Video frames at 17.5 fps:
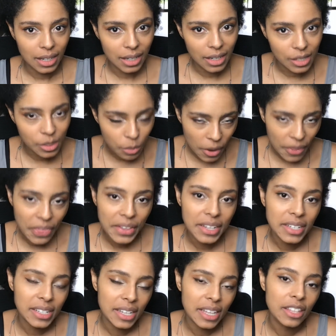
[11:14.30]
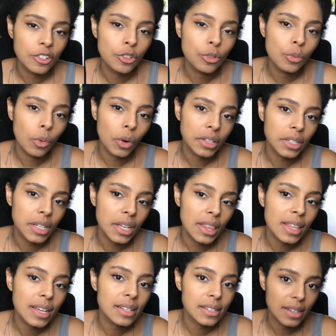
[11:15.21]
It's one thing to say that you want to
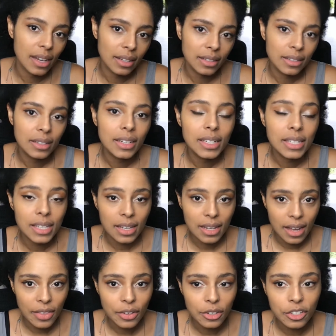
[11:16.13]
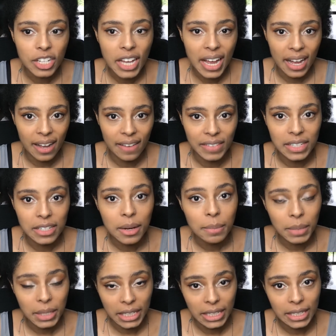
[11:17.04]
get things done. It's another to have it
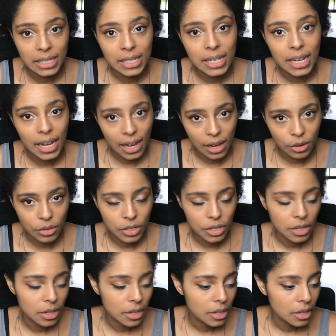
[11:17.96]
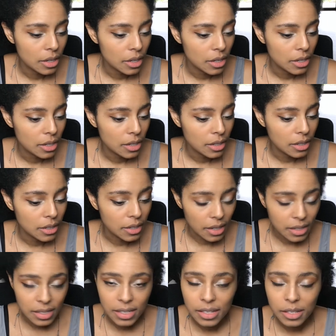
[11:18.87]
planned out.
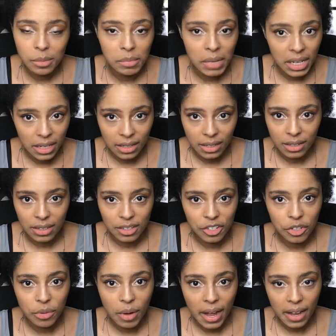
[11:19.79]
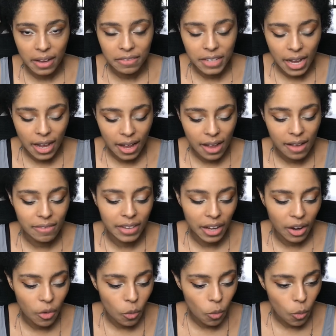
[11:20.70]
Does this mean that you have to have
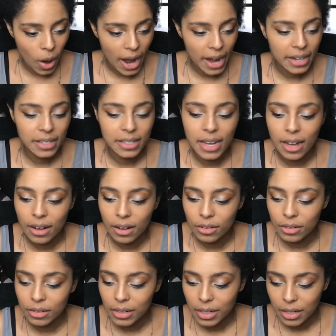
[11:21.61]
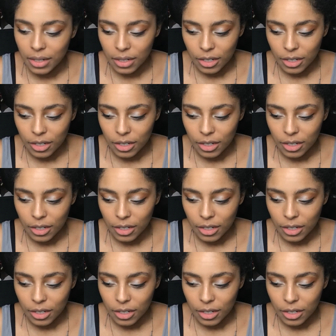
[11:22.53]
like a whacked out